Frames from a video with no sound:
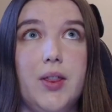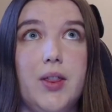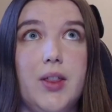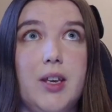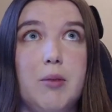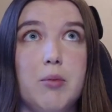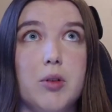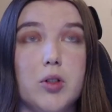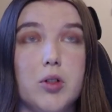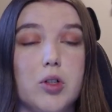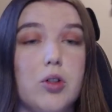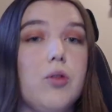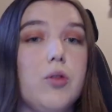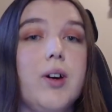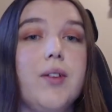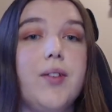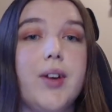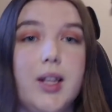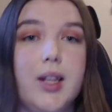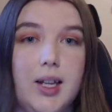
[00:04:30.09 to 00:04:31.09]
the most
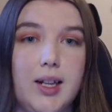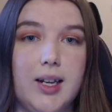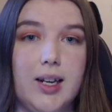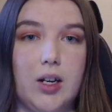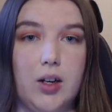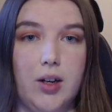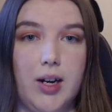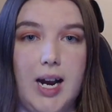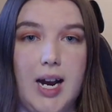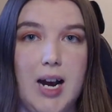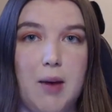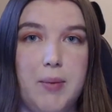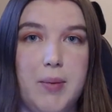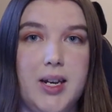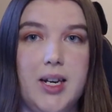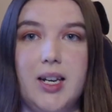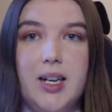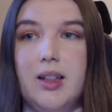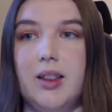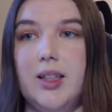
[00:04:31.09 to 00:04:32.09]
horrific thing that could
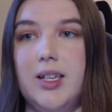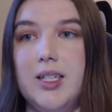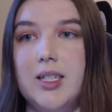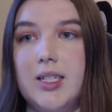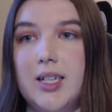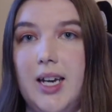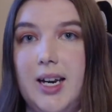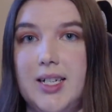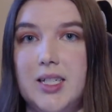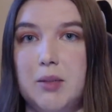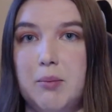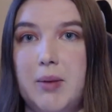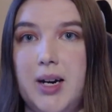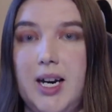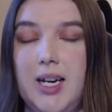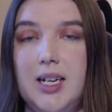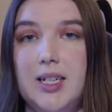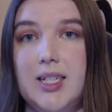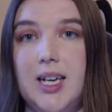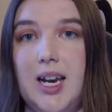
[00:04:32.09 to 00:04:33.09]
happen in these knights'
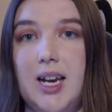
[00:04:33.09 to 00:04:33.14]
minds,